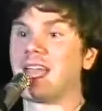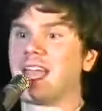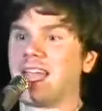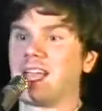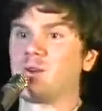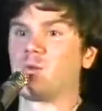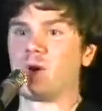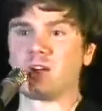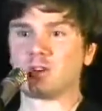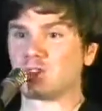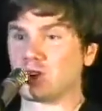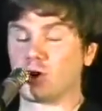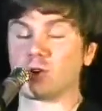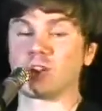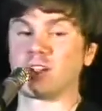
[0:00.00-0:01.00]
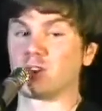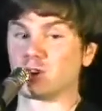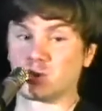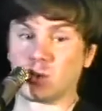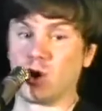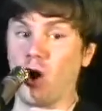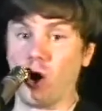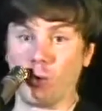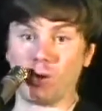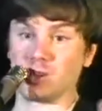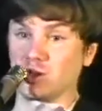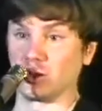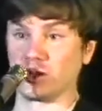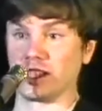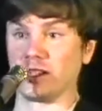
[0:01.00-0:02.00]
and wares couriers were
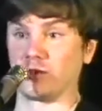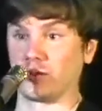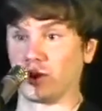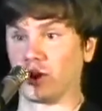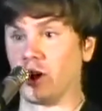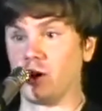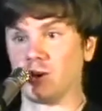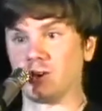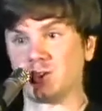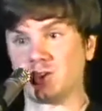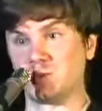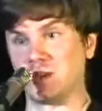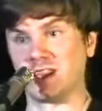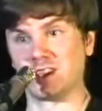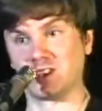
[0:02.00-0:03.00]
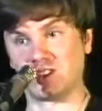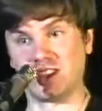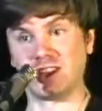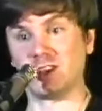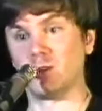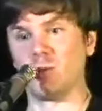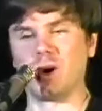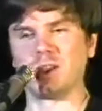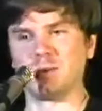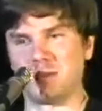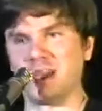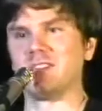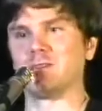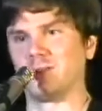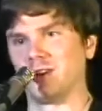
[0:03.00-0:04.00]
always looking for codes because they didn't want to
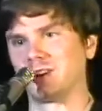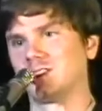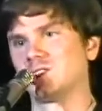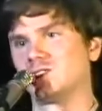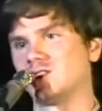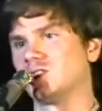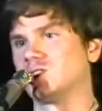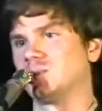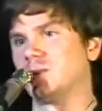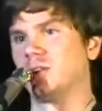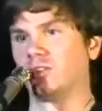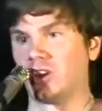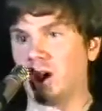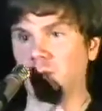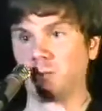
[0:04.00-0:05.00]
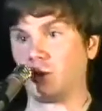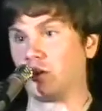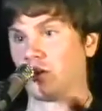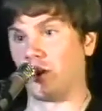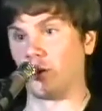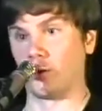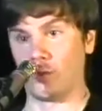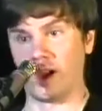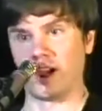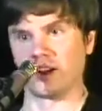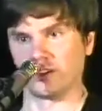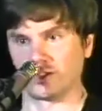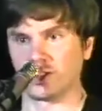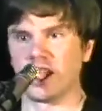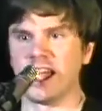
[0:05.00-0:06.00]
pay the long distance bill to upload all the
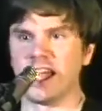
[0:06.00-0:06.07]
wares.